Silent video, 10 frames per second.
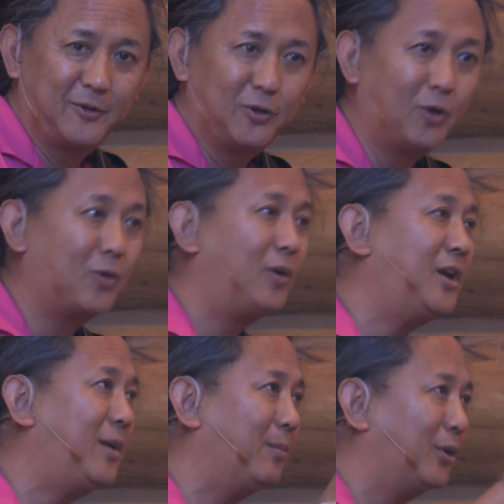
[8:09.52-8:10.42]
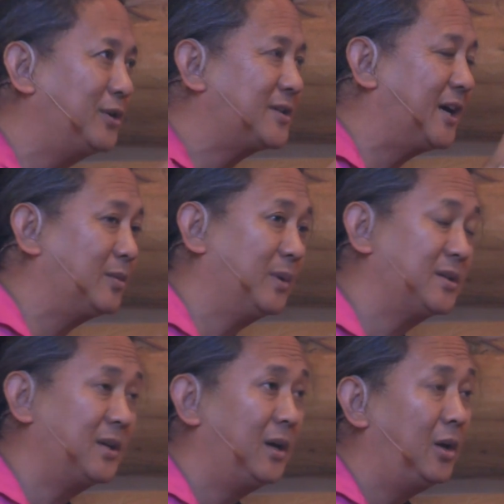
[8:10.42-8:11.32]
Not only
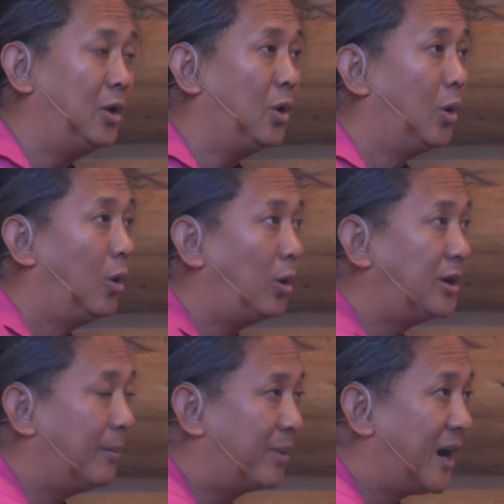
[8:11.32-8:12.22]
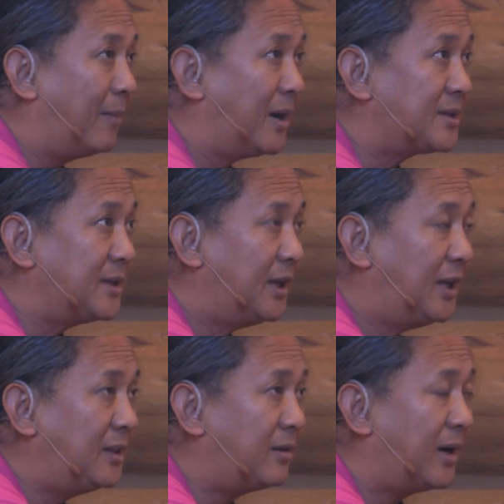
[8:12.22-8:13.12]
Bodhisattvas, all the Brahmas and
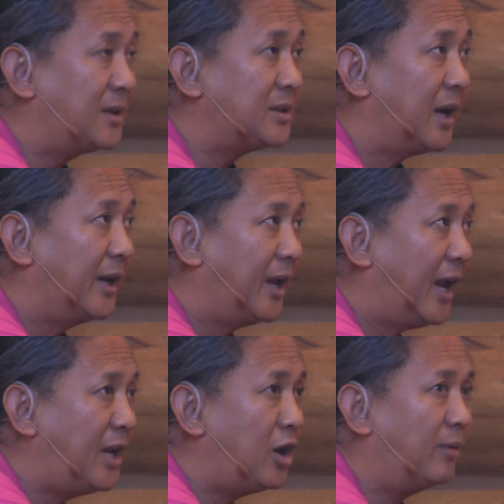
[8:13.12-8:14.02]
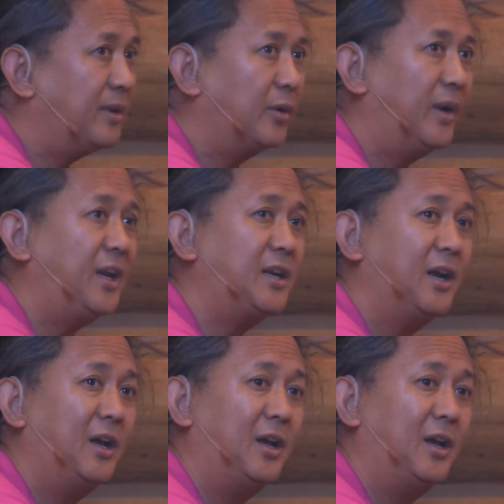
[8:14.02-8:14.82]
Indras and any of the great